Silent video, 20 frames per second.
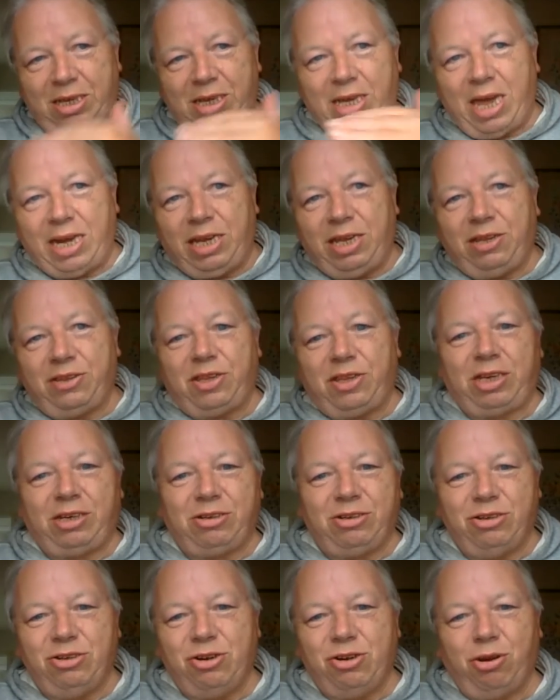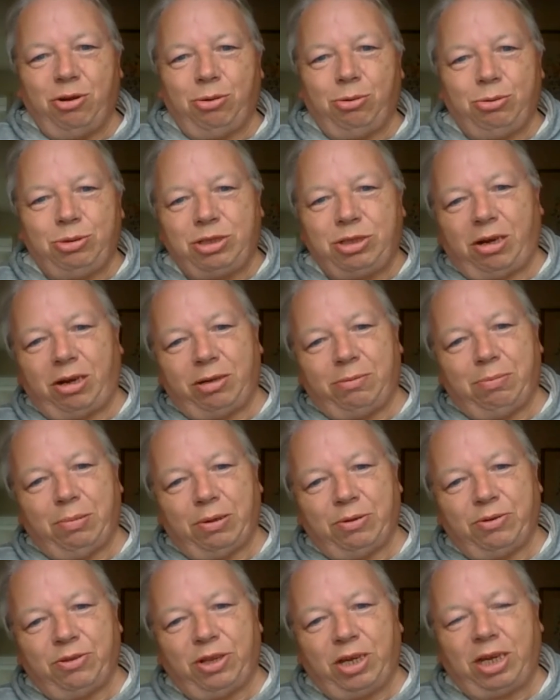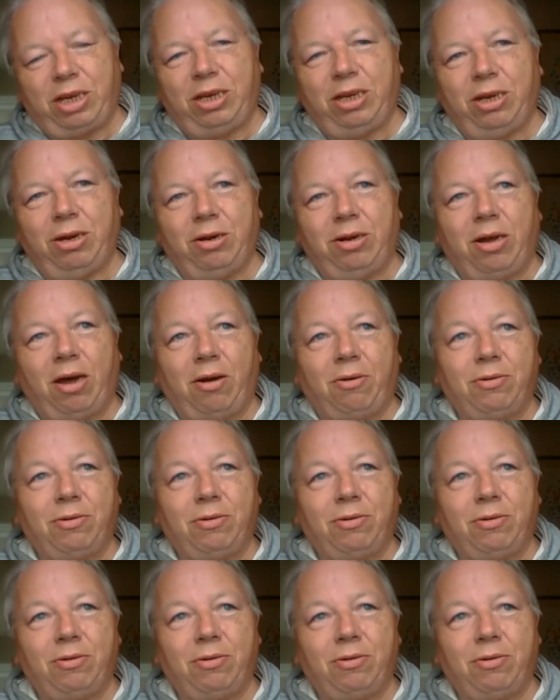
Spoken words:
anything new type of thing,